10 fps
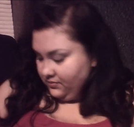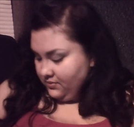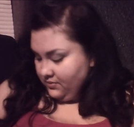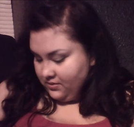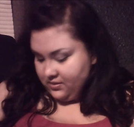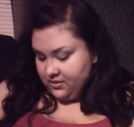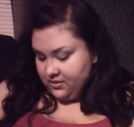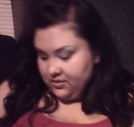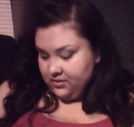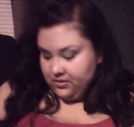
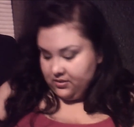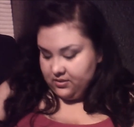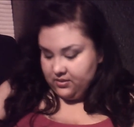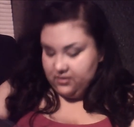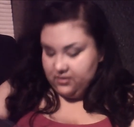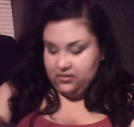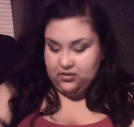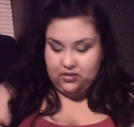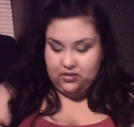(no one is talking)